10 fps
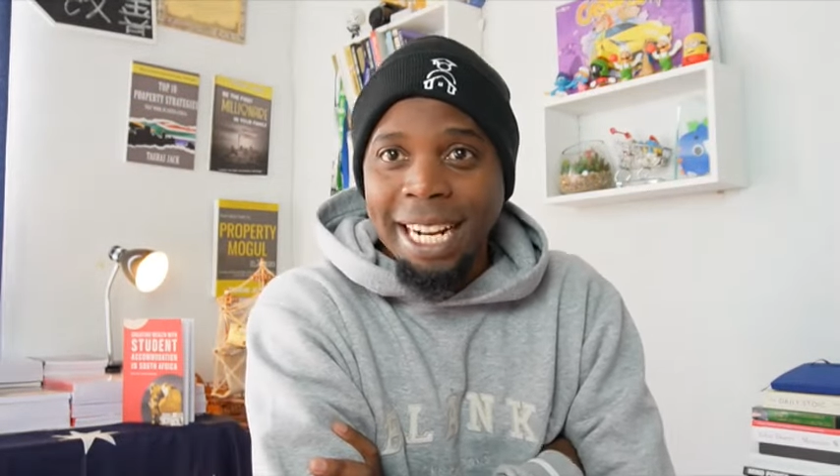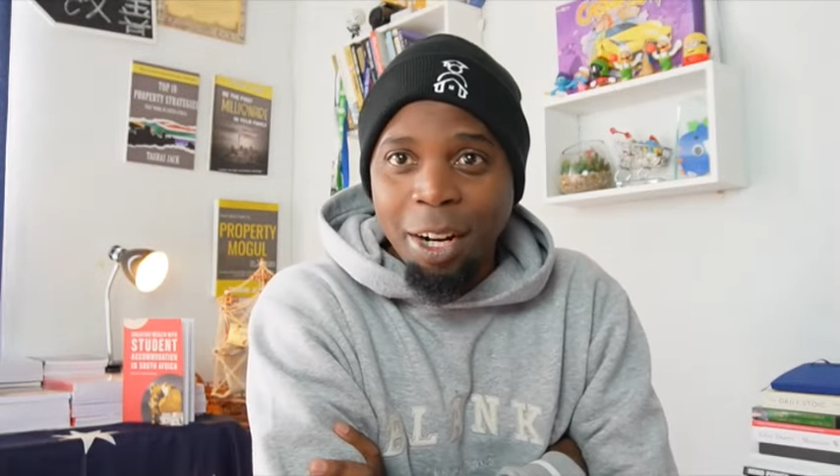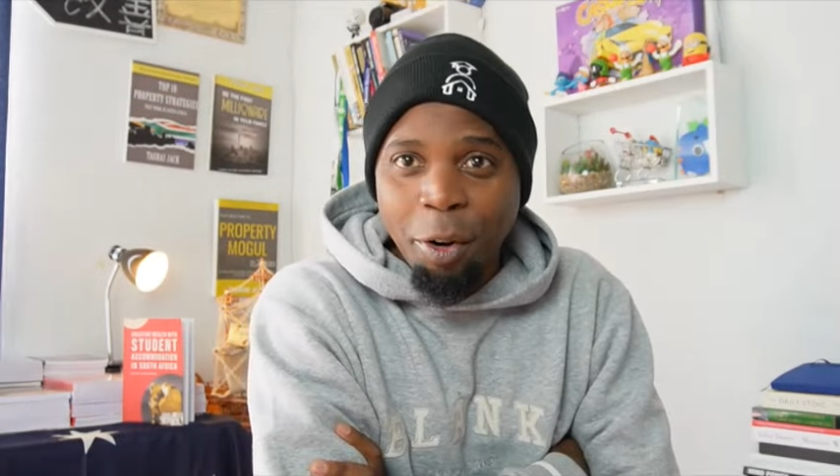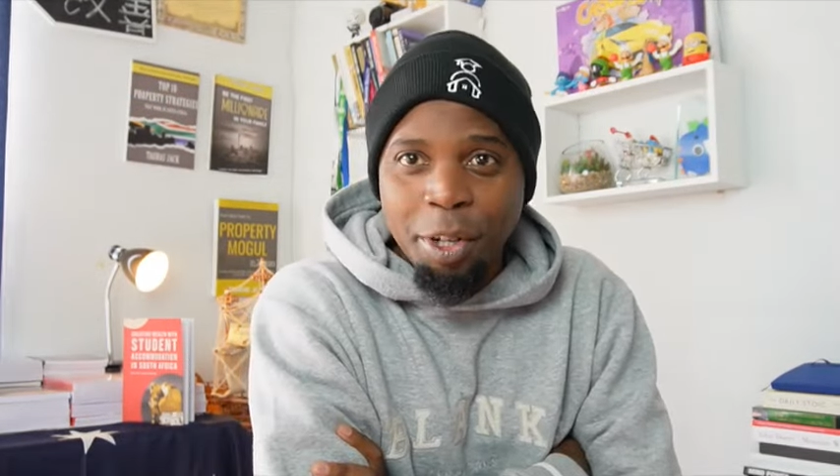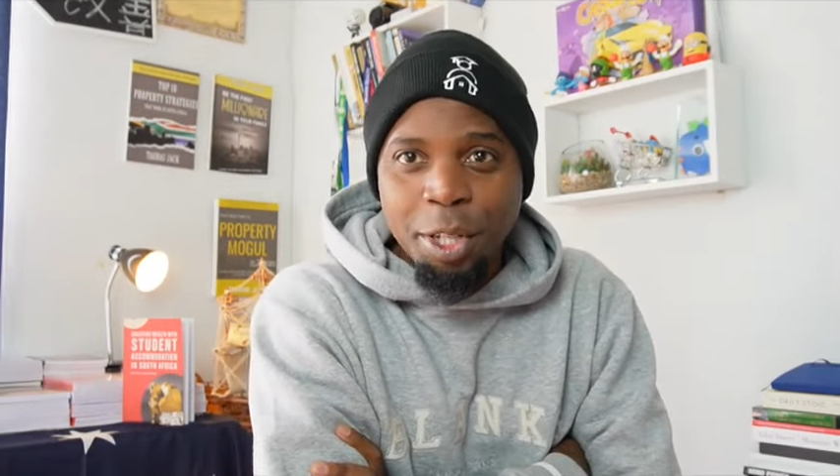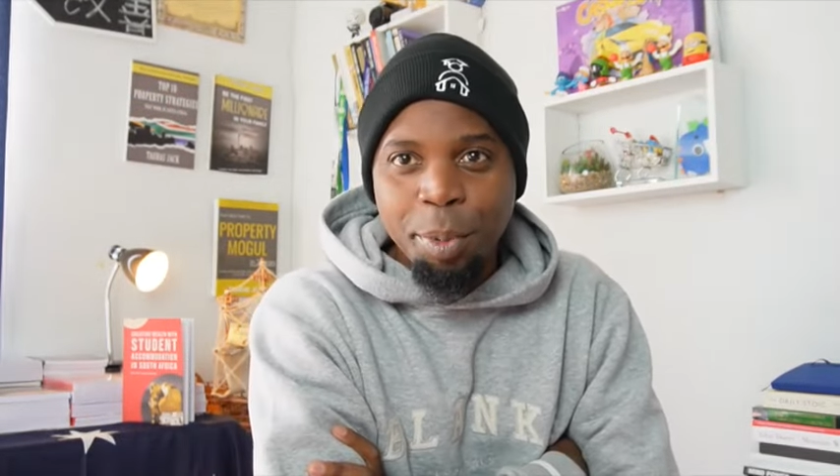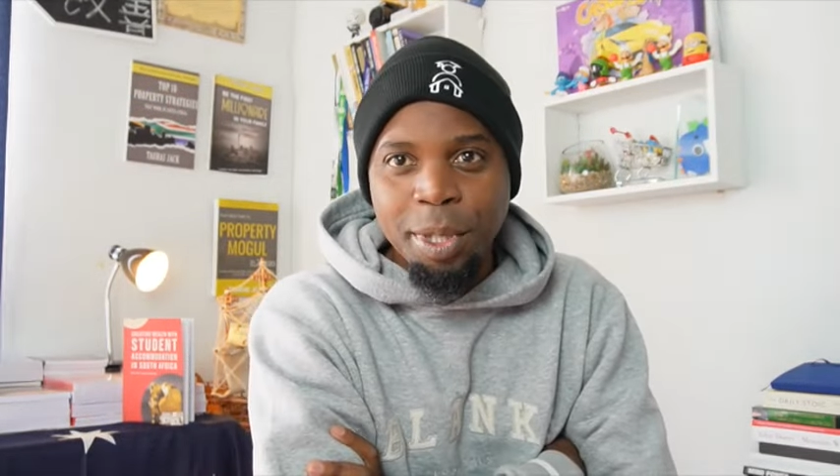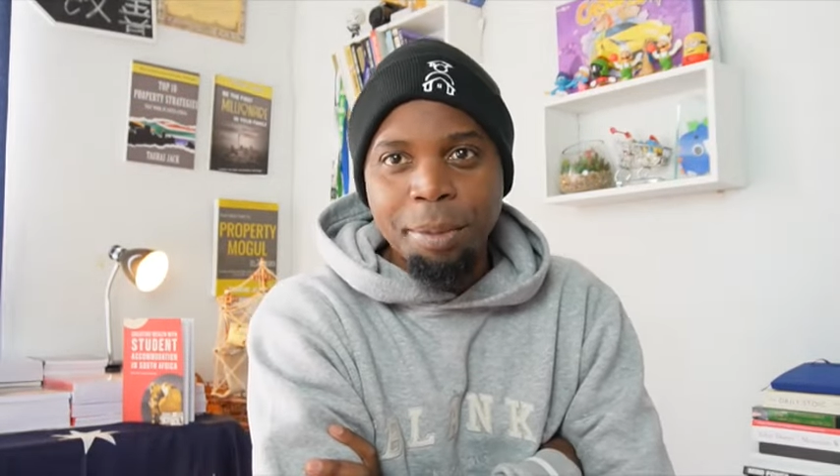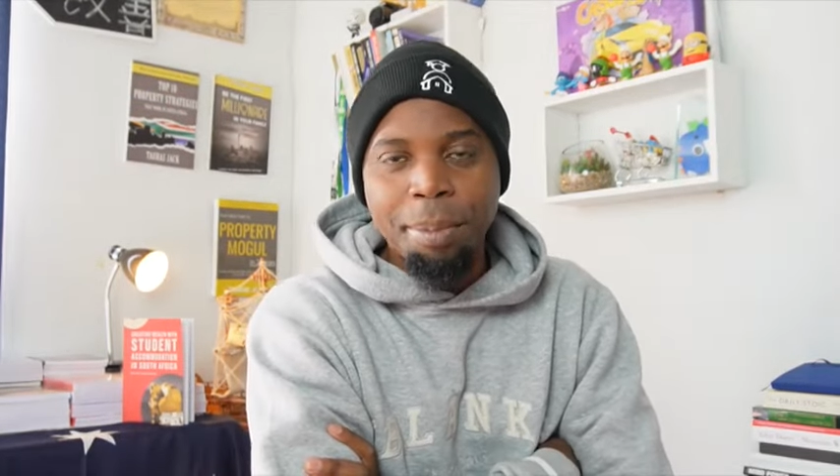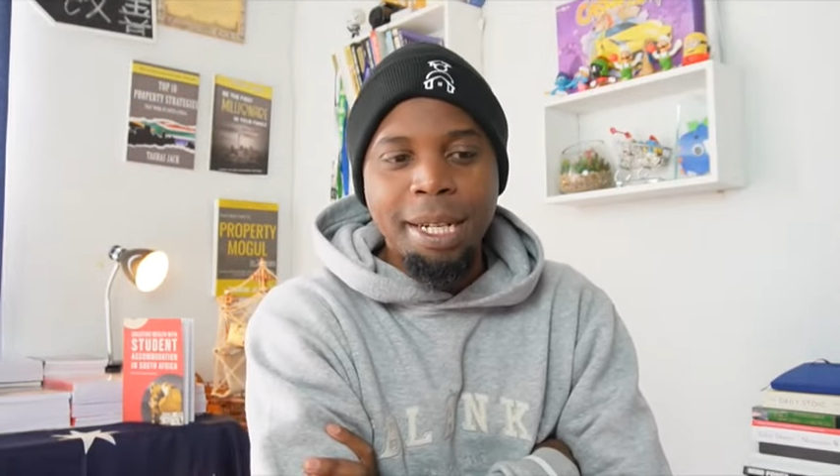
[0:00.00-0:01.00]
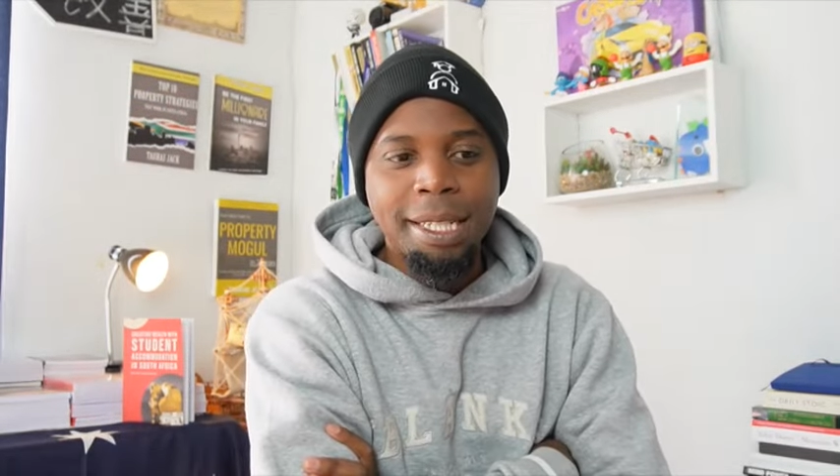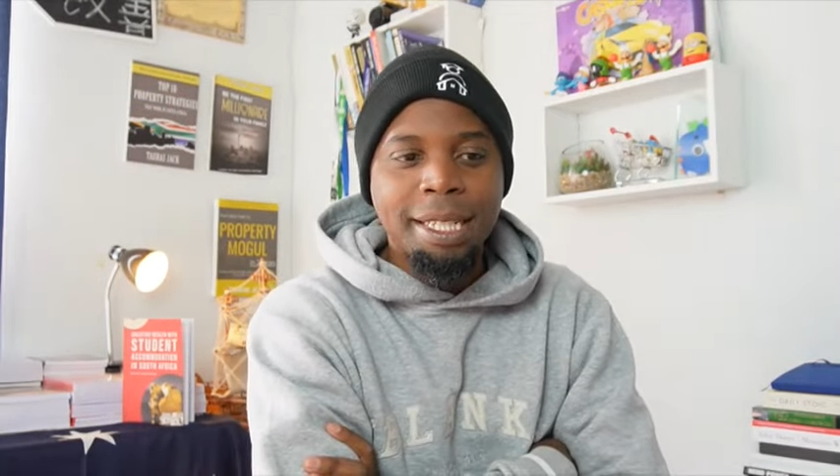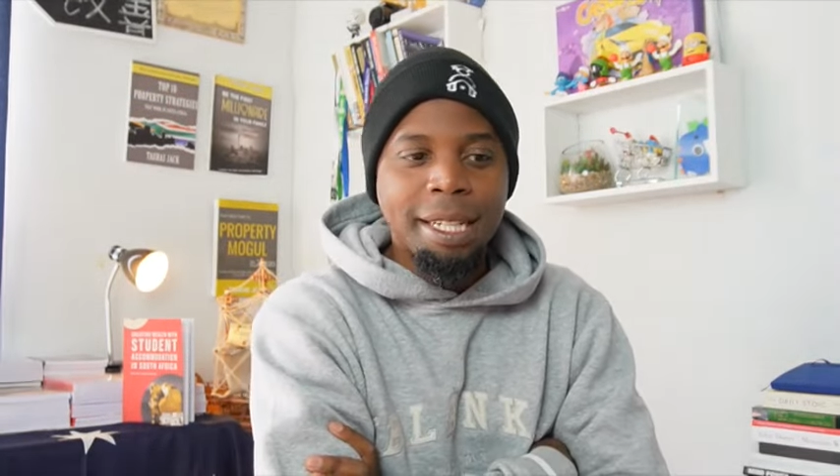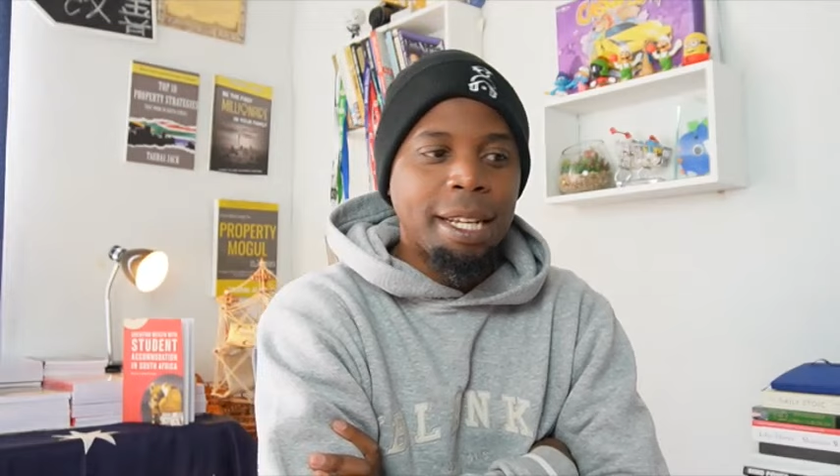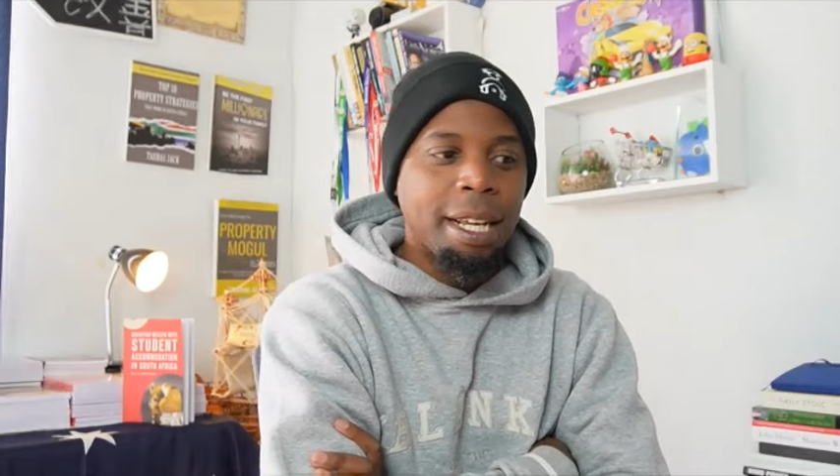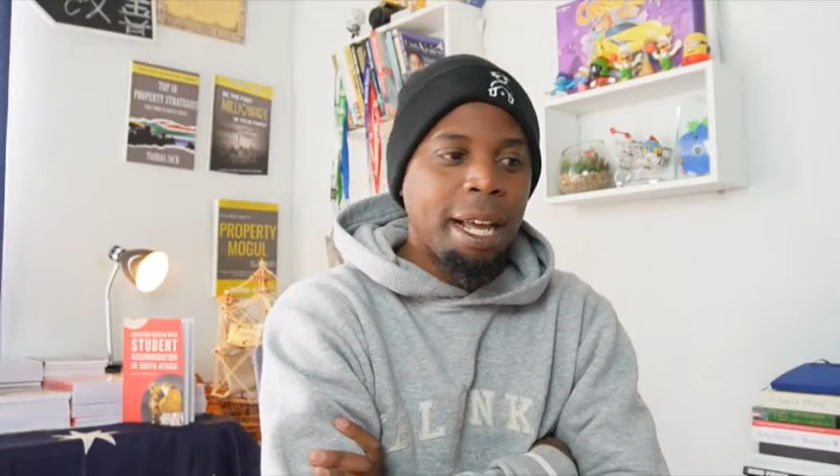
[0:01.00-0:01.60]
and our responsibility.